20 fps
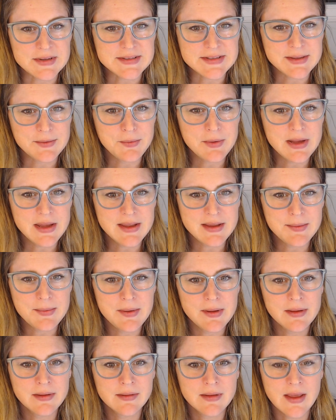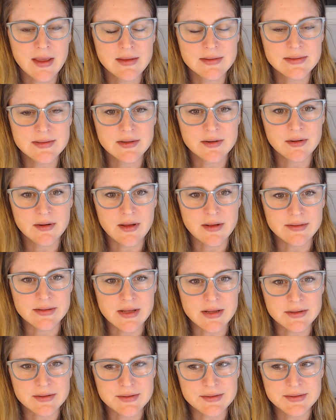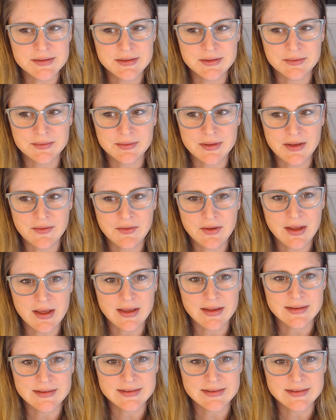the week, Cancer. I'll talk to you soon. Love you guys.